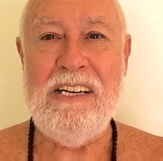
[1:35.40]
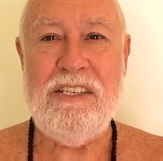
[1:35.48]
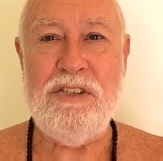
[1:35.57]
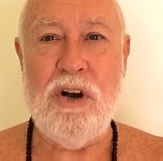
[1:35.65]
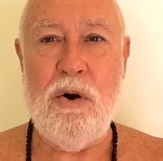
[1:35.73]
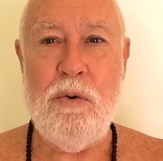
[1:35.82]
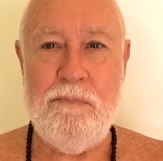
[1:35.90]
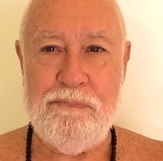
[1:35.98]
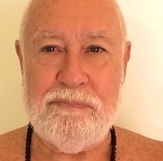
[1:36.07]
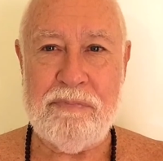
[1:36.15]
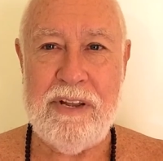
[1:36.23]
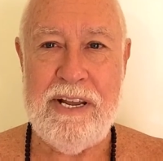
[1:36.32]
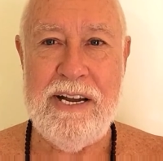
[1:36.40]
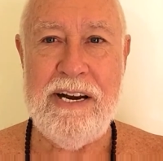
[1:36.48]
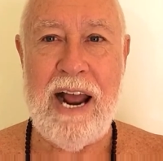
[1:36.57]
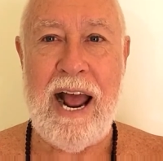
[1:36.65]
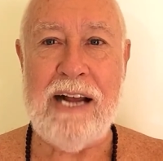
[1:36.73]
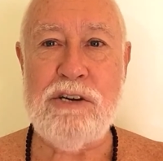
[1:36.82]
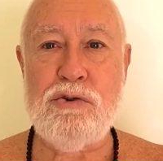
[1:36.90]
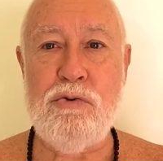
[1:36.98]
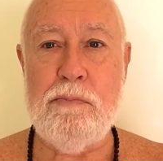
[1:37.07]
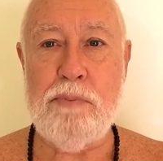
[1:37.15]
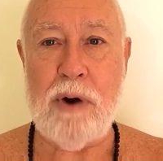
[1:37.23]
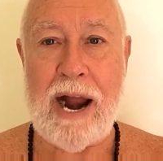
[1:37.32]
So in
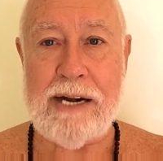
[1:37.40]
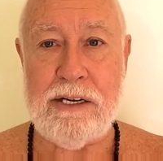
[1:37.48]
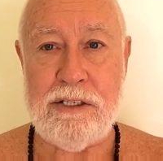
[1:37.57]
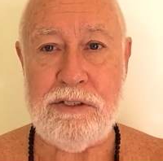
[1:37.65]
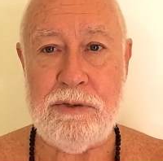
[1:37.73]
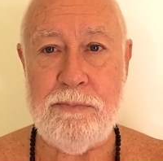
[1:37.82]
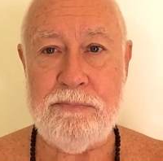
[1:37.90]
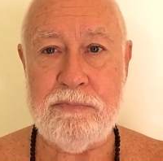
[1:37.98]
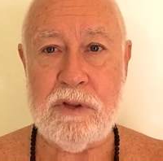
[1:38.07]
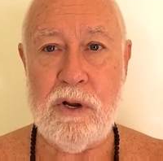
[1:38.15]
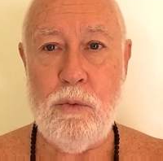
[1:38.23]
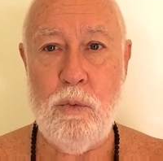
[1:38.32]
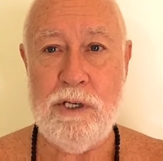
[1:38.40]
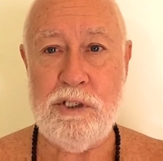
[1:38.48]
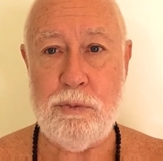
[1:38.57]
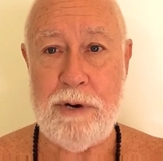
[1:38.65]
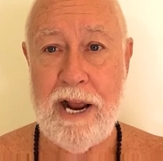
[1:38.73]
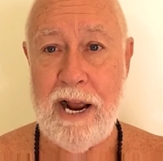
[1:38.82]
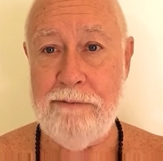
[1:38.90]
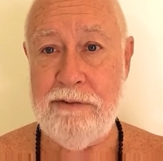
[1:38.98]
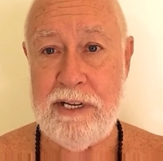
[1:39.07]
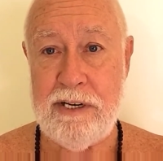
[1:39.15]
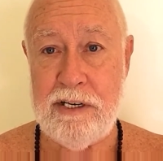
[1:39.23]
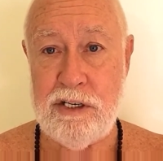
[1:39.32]
actual practice, once we have
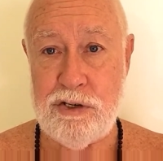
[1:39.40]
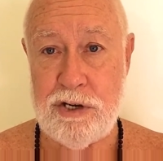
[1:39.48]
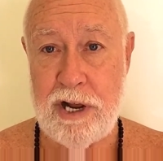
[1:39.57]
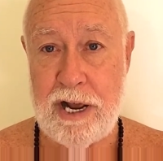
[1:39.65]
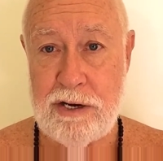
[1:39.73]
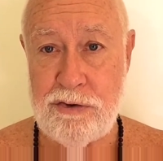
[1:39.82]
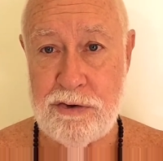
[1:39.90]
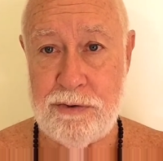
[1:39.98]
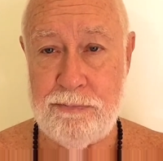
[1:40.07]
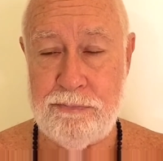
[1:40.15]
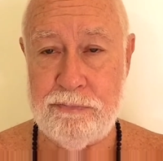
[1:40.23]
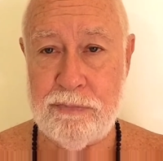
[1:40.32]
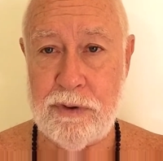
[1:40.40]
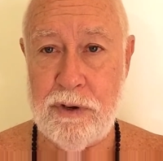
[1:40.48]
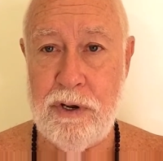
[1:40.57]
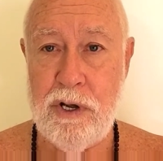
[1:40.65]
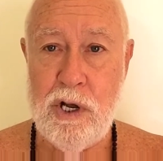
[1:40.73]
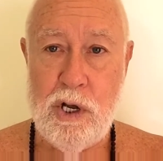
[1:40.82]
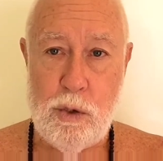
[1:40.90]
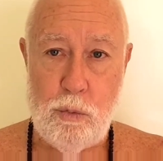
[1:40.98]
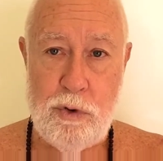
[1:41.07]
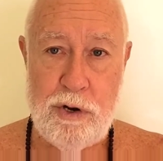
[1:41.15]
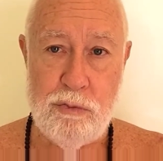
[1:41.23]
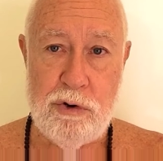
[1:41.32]
the initiation,
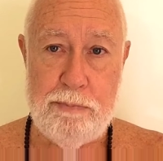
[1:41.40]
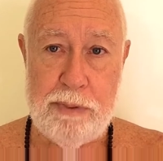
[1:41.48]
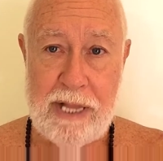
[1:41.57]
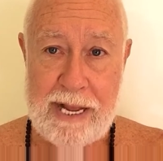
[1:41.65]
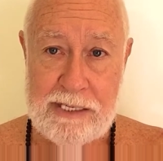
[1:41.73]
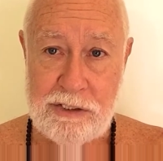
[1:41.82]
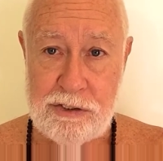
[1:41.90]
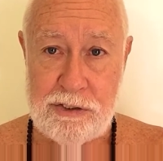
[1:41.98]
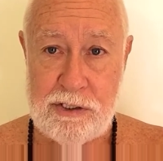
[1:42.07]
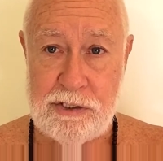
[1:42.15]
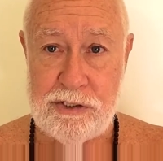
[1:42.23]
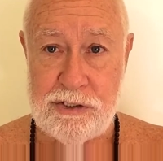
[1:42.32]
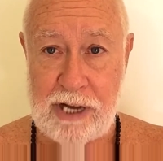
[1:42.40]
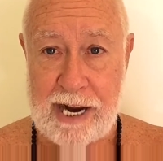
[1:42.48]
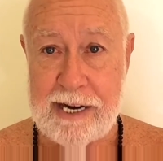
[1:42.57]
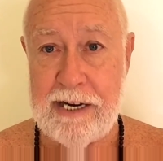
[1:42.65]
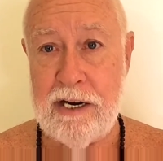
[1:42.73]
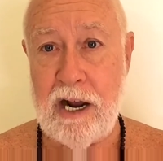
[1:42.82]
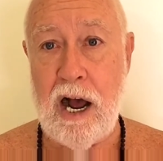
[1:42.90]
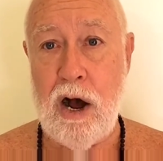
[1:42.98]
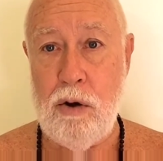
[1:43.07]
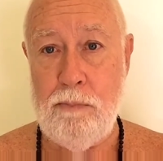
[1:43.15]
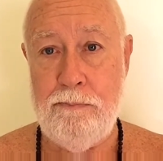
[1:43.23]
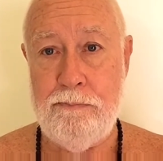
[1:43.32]
we replace the second
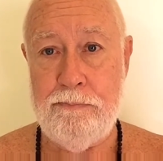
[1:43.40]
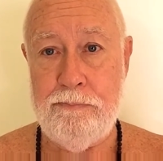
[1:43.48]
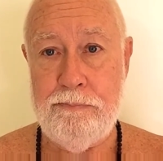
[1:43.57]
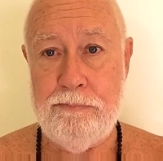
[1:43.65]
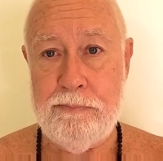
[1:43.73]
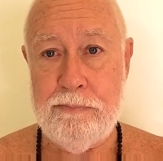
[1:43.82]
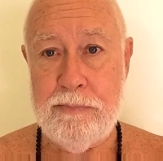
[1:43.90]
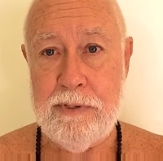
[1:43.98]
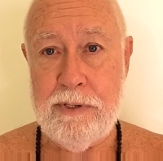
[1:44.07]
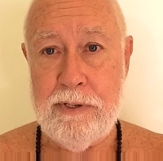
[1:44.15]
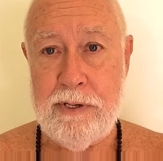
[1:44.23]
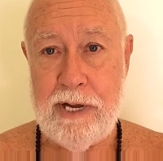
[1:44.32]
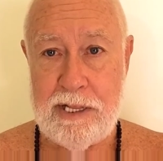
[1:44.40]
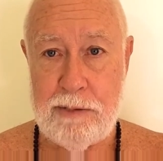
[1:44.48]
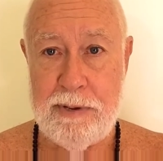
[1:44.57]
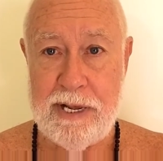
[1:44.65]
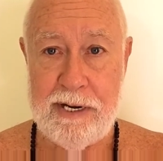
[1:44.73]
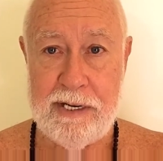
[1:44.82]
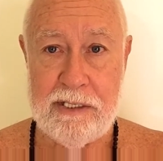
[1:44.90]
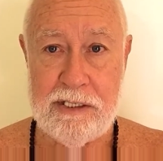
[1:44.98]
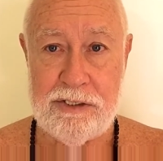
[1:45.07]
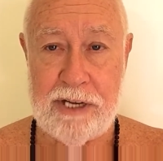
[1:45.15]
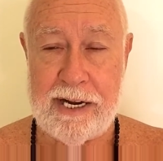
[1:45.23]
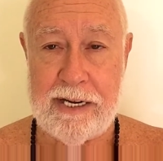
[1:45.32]
Aum at the beginning of the
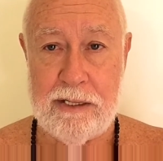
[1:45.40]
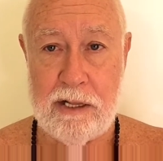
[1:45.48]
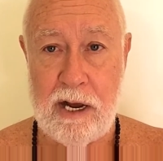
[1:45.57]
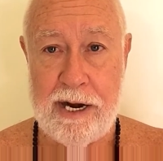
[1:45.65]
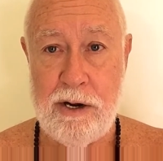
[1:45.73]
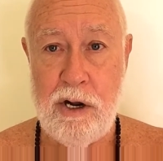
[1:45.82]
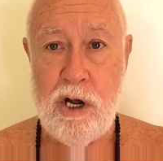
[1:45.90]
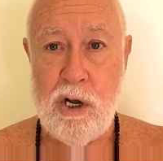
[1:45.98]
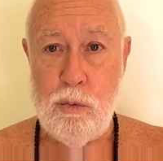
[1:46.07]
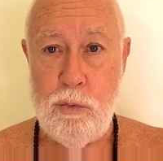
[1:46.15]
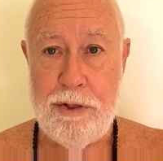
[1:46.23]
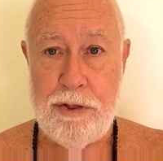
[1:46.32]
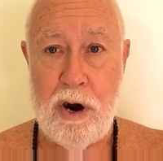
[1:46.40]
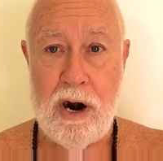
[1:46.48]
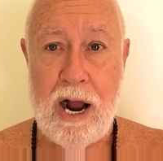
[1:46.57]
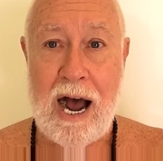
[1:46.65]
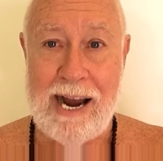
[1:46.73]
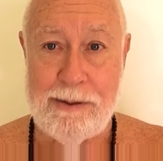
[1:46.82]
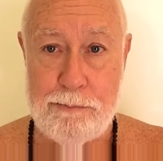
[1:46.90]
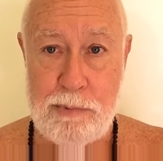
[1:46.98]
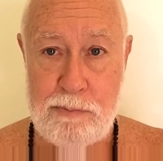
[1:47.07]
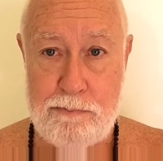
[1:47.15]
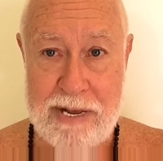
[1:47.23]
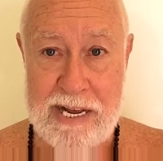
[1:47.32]
second line with our
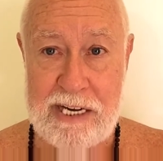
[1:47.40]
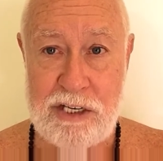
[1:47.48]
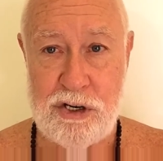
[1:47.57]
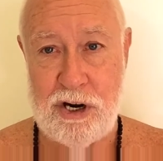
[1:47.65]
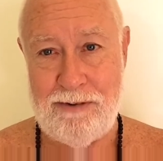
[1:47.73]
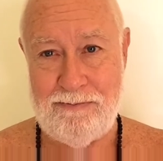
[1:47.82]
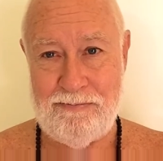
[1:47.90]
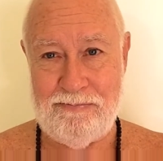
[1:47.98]
Atma Bija.